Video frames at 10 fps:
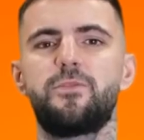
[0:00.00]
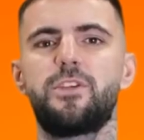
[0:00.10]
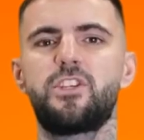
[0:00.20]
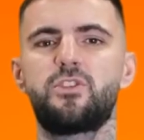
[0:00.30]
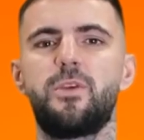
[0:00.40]

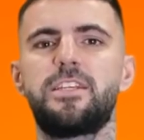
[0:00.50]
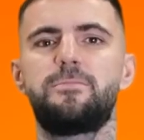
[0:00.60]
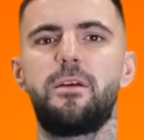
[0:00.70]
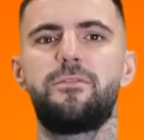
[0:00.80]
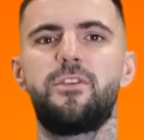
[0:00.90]
The sweet
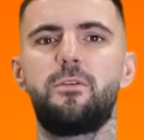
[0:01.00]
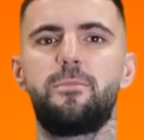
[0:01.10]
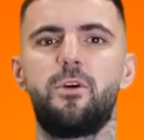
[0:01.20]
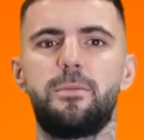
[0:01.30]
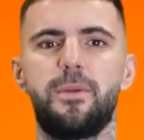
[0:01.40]
spot for your
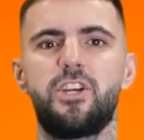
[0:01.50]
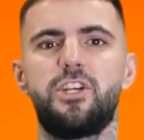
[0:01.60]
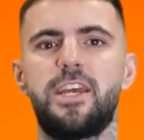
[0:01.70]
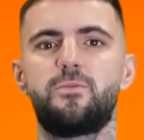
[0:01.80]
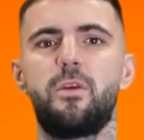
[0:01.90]
boiler pressure
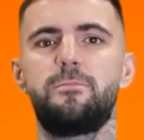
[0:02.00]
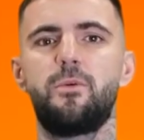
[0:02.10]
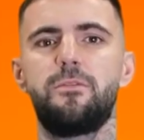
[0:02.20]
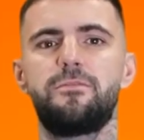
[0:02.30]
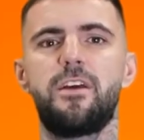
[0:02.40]
is
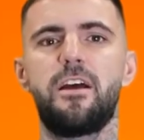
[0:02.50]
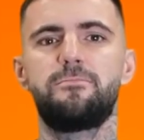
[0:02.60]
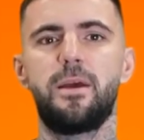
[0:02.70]
1.5